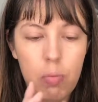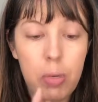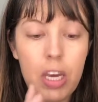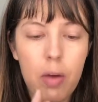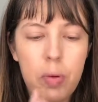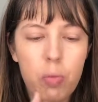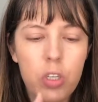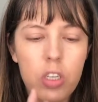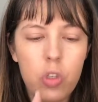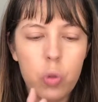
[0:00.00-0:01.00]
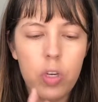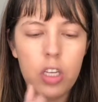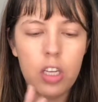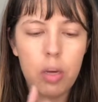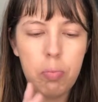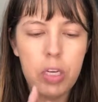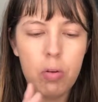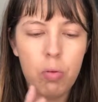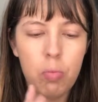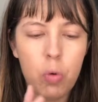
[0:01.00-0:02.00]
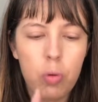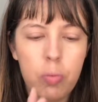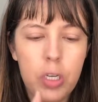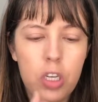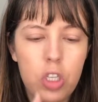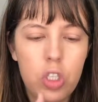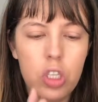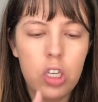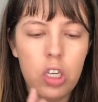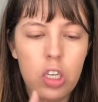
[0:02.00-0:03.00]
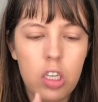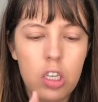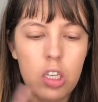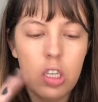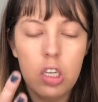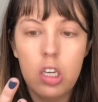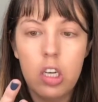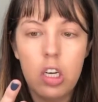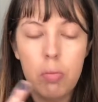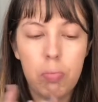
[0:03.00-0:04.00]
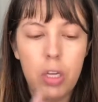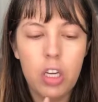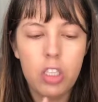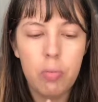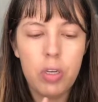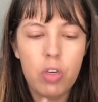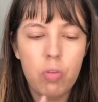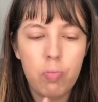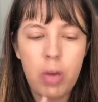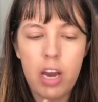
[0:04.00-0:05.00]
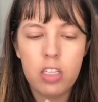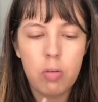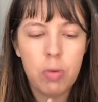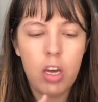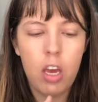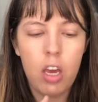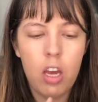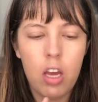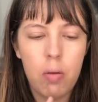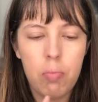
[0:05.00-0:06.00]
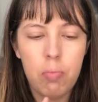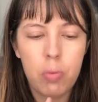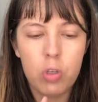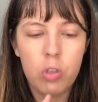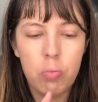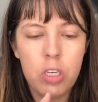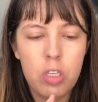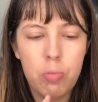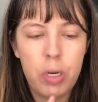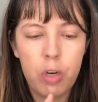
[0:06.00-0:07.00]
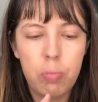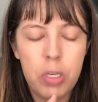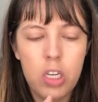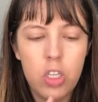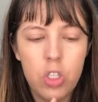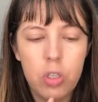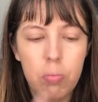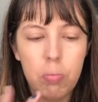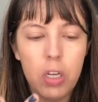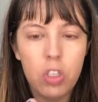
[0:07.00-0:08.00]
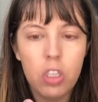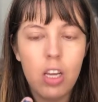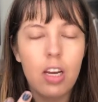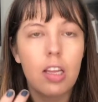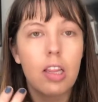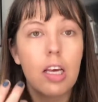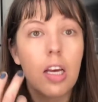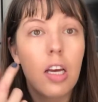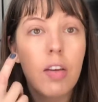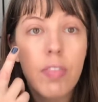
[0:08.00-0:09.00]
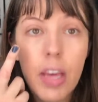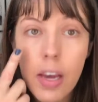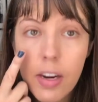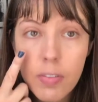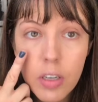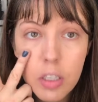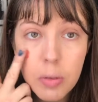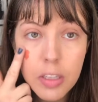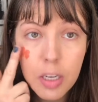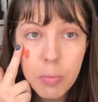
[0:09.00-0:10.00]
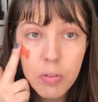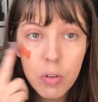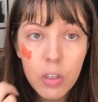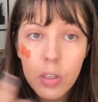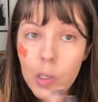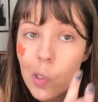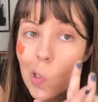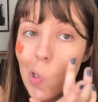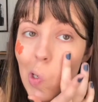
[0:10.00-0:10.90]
But yeah, I've been really enjoying like a more peachy blush. I've been back to my Burt's Bees Bare Peach blush a lot. I love that. I've talked about that before on here.